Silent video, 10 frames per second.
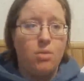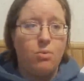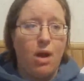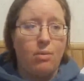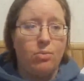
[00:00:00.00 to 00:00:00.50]

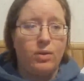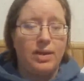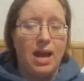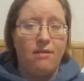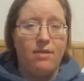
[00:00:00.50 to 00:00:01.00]
probably
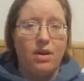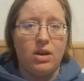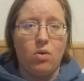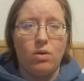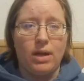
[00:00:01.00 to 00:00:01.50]
not
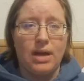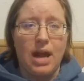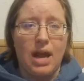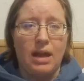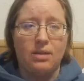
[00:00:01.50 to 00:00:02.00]
very
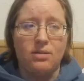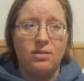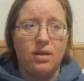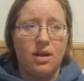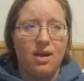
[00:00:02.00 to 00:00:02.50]
organized.